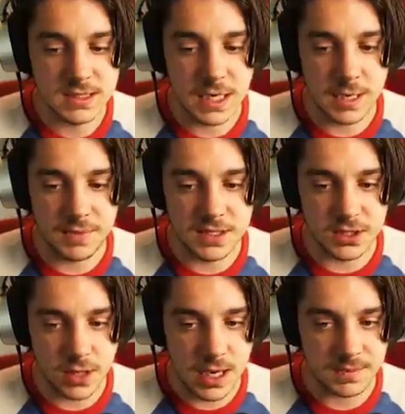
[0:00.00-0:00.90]
set up these
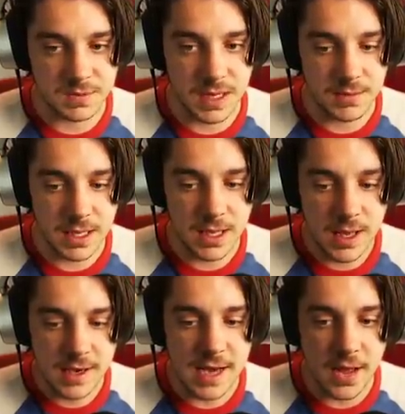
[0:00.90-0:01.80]
traps baby
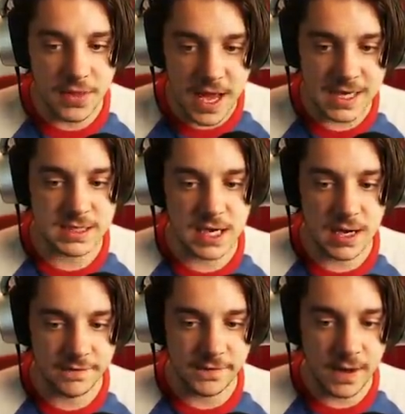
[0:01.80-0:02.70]
now that's
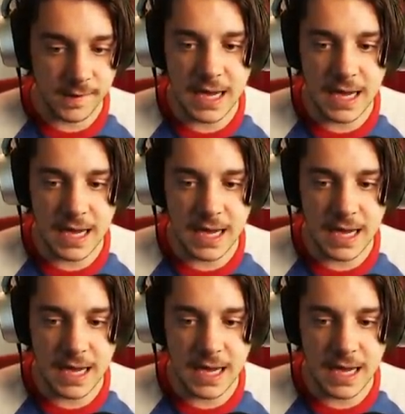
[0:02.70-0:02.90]
kind of fun